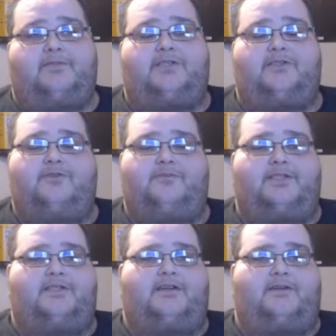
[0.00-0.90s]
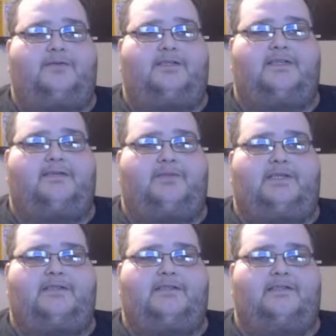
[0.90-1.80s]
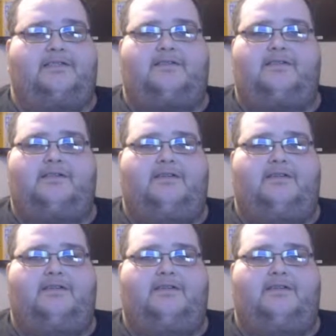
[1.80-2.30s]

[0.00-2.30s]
super stuck with it because